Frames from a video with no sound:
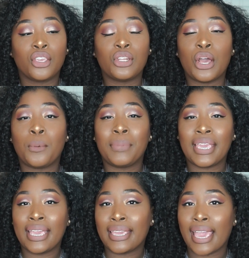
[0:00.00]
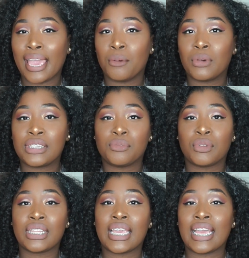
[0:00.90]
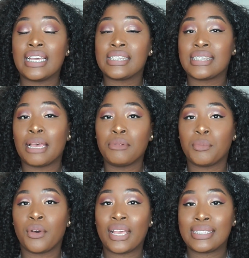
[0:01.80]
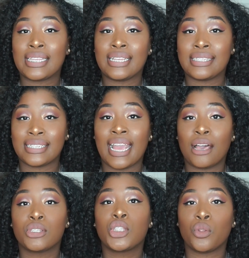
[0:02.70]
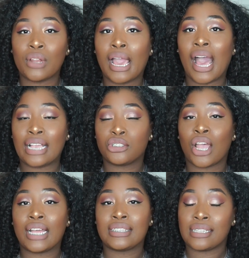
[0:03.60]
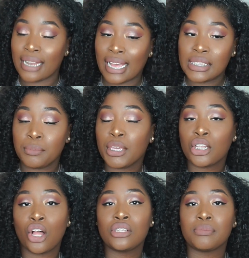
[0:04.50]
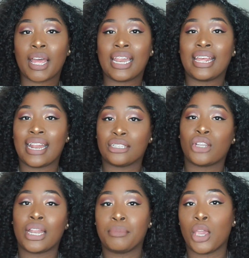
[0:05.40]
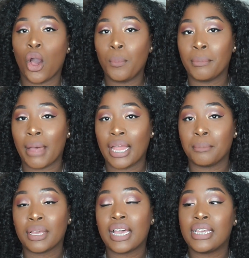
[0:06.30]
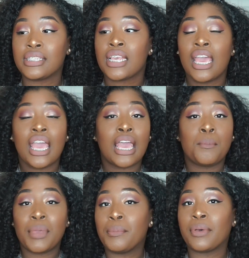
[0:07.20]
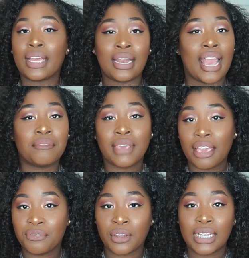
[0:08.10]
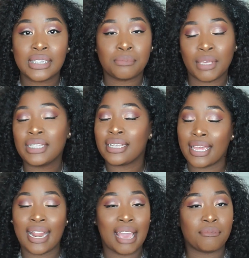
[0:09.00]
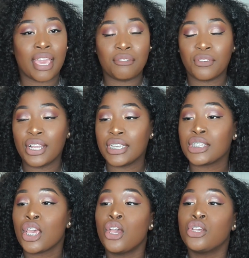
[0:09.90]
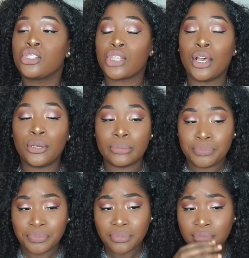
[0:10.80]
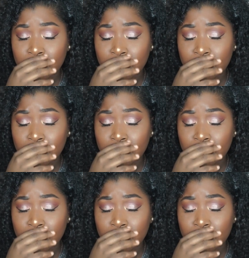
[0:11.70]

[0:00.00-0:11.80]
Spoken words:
you know, being gay wasn't really acceptable as it is now. So now I try not to be closed-minded and I try to be open-minded because people can have gay friends. Men can have gay friends. So